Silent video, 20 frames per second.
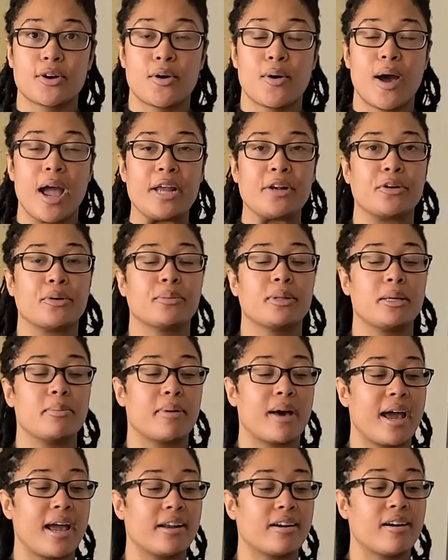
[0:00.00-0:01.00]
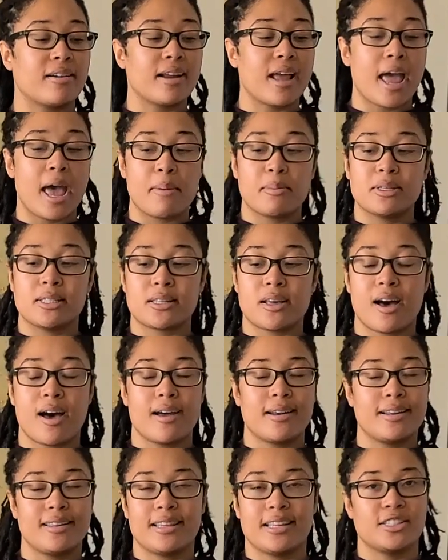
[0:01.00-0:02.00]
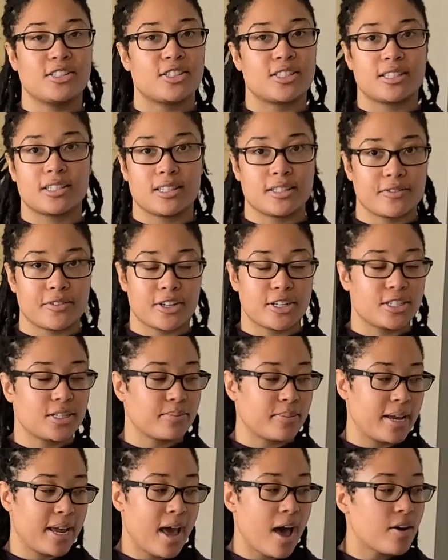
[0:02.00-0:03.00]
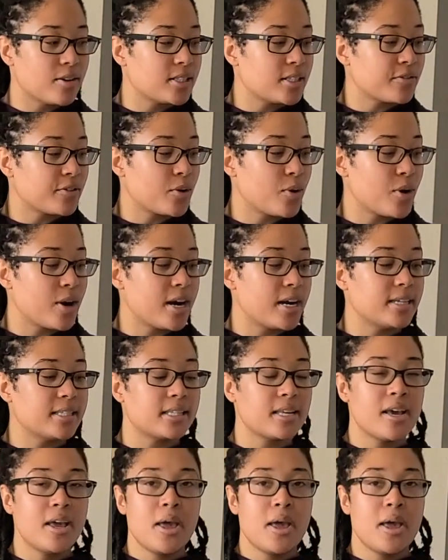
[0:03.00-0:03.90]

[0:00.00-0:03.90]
I normally buy it on Amazon and they just deliver it to my house, of course.